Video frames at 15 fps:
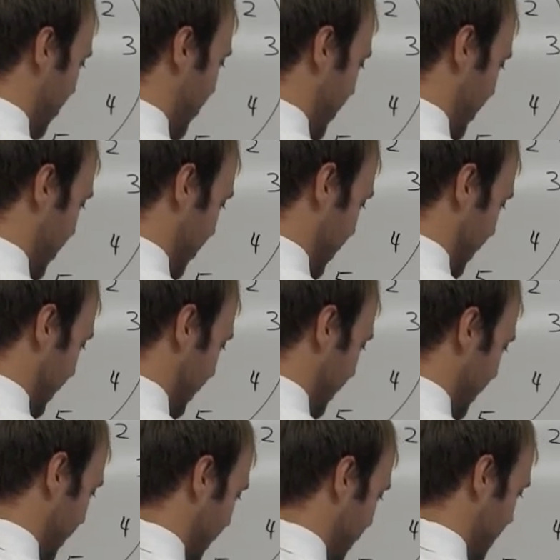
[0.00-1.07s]
30
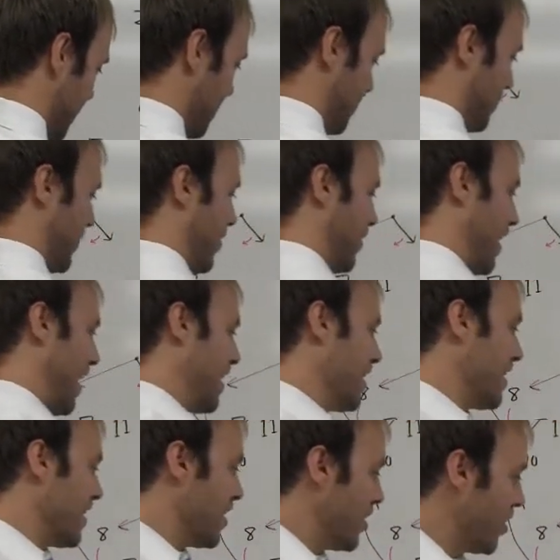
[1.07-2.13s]
degrees.
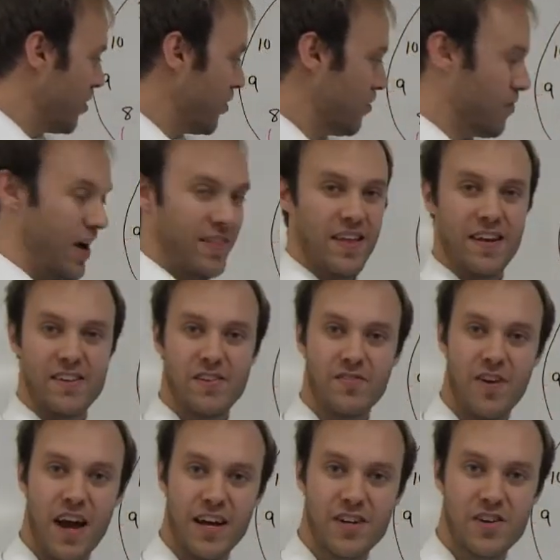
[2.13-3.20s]
Okay? Write that as a
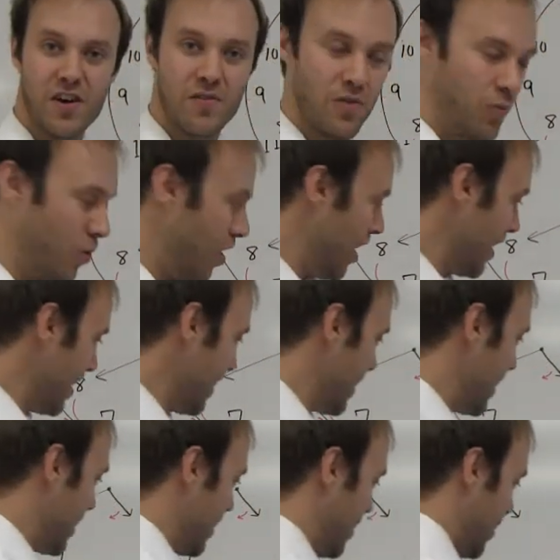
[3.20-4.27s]
fraction over
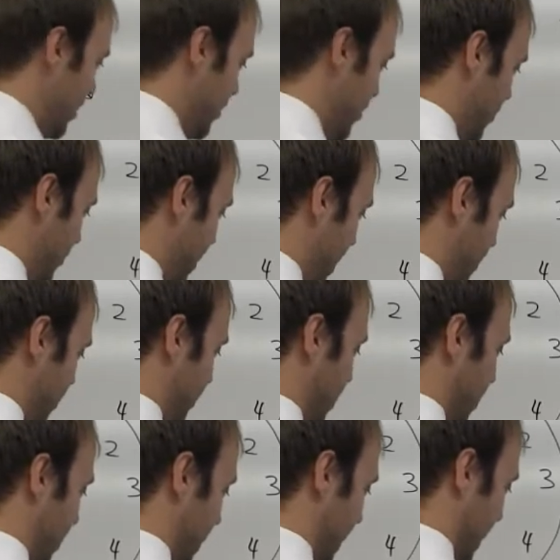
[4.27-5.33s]
1. 2 times
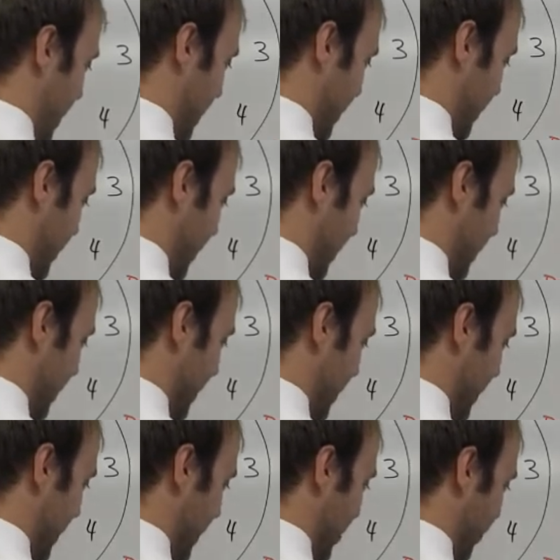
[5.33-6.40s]
30 is
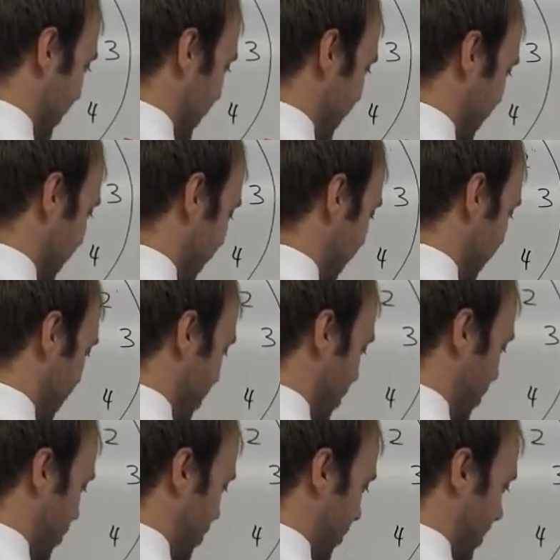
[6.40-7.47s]
60 degrees.
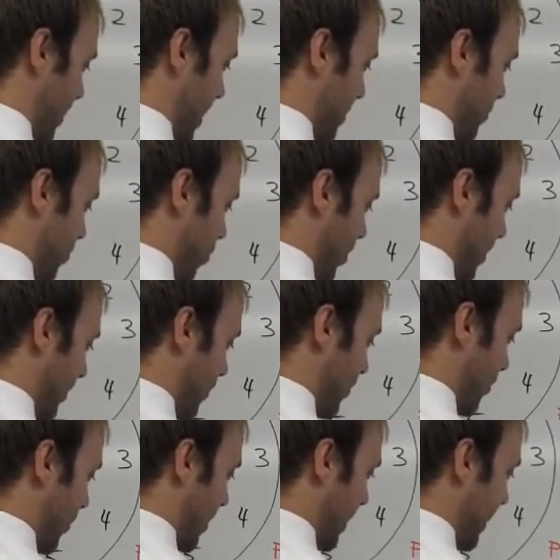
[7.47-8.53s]
3 times 1 is
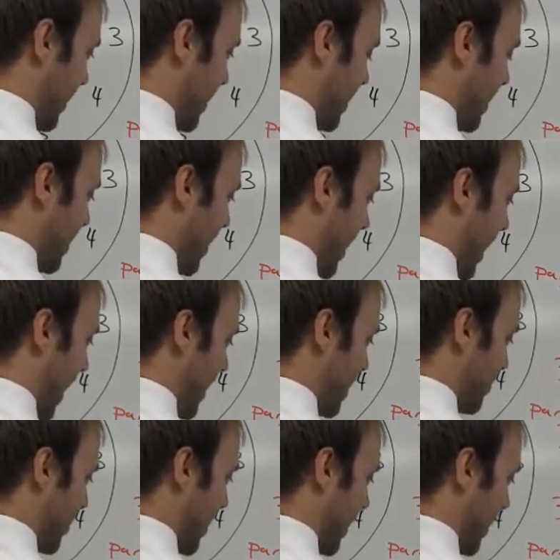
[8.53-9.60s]
3. I
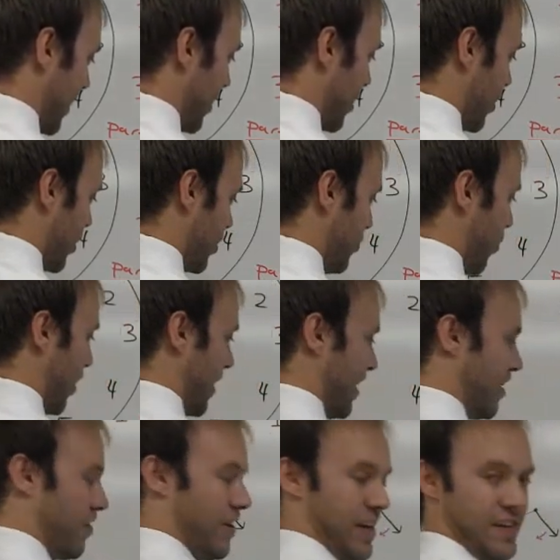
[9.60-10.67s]
end up getting
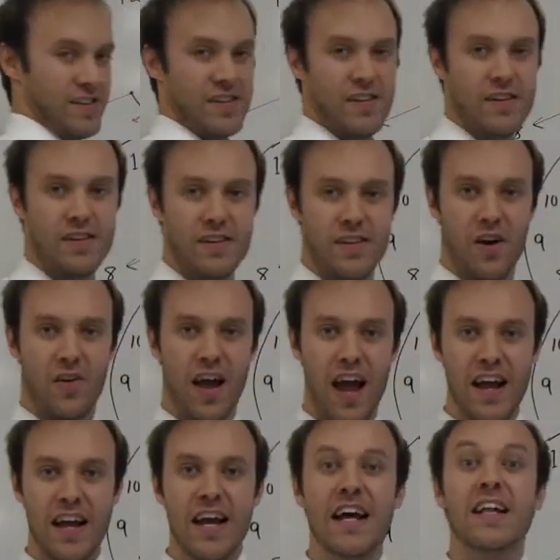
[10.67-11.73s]
20 degrees.
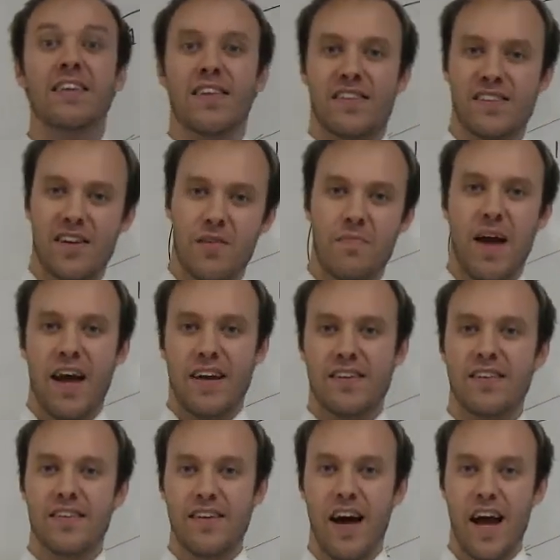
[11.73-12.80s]
Okay? Let's come back
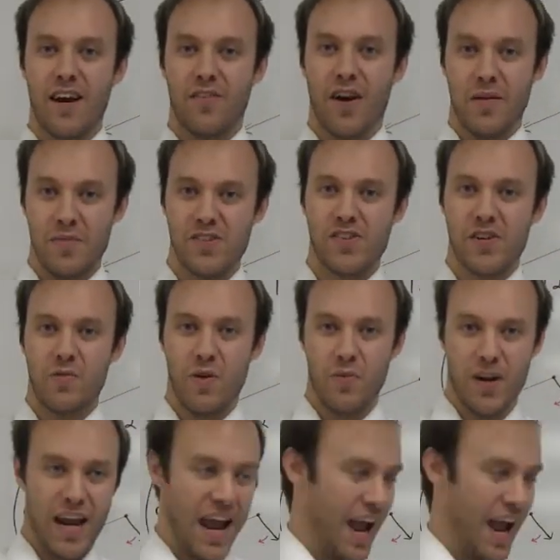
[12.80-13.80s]
to the diagram and see what we